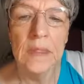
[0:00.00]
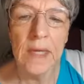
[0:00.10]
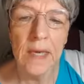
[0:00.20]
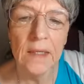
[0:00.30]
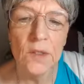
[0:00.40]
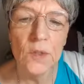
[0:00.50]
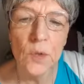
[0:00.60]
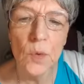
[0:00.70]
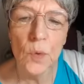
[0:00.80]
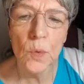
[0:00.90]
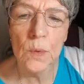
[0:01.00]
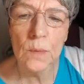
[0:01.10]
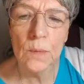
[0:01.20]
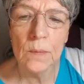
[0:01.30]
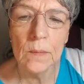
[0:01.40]
Take 2.
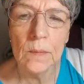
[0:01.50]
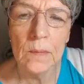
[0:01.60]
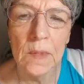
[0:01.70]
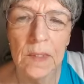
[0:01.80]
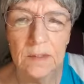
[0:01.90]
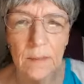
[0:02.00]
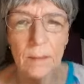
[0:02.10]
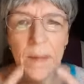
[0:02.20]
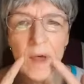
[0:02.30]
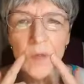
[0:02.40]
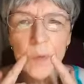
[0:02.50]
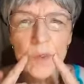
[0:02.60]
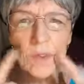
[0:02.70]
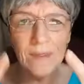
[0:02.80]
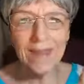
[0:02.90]
Is my mouth with...
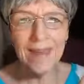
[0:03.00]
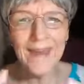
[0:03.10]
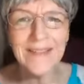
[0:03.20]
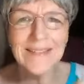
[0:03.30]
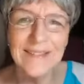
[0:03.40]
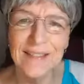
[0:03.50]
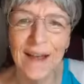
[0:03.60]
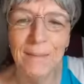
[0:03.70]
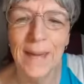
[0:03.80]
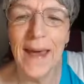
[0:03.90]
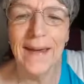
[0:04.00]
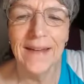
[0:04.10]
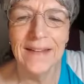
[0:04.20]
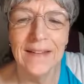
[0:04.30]
Yes, I'm back.